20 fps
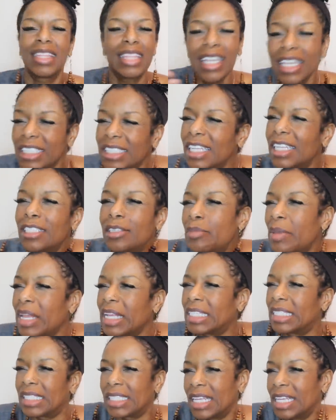This doesn't
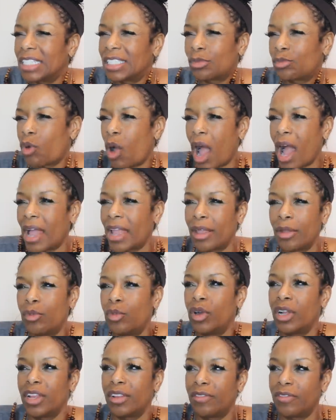make sense. Why
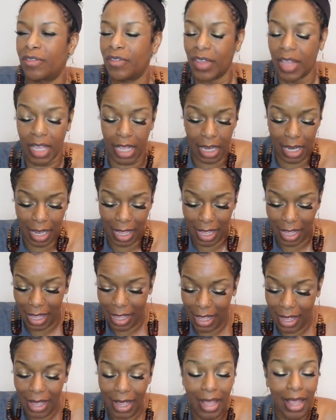it wouldn't fit.
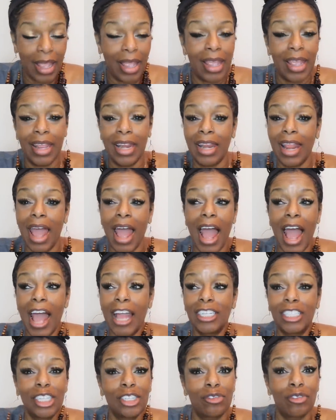And
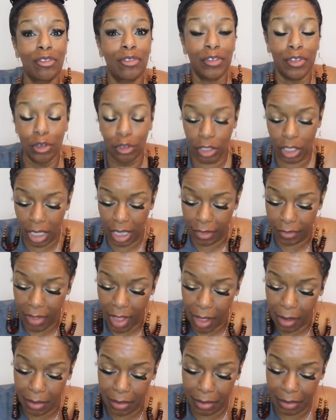I just refuse to give
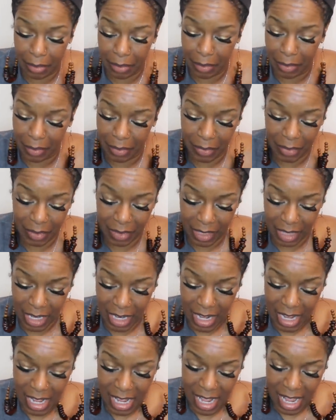up.
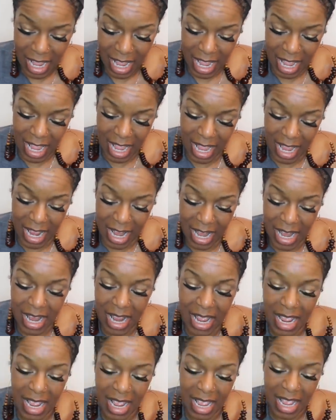
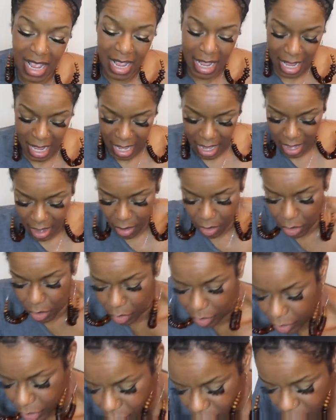And,
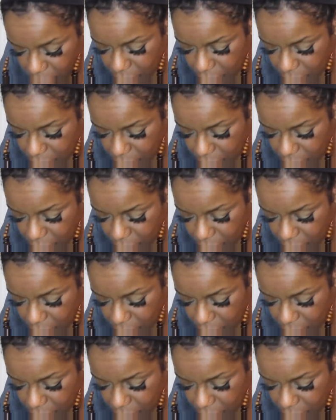ooh,